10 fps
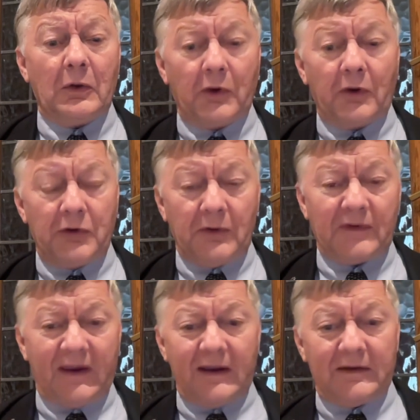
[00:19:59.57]
although
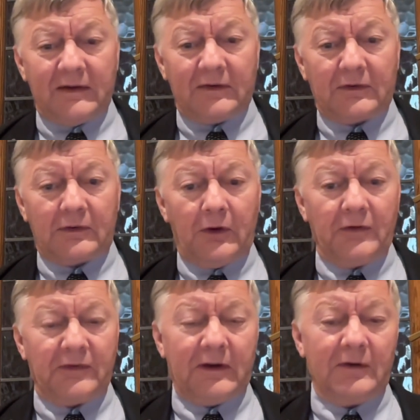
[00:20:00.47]
USAID is
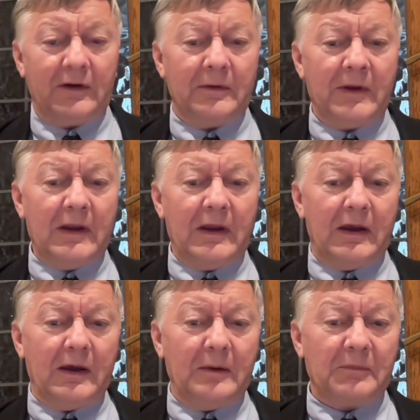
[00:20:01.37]
closed down
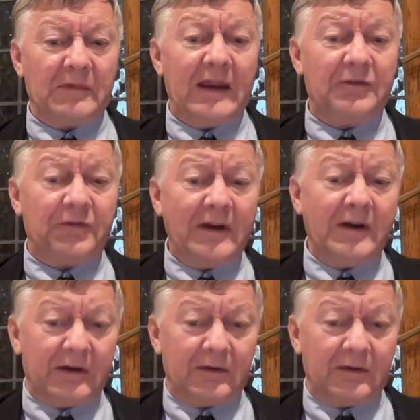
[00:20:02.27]
now, they funded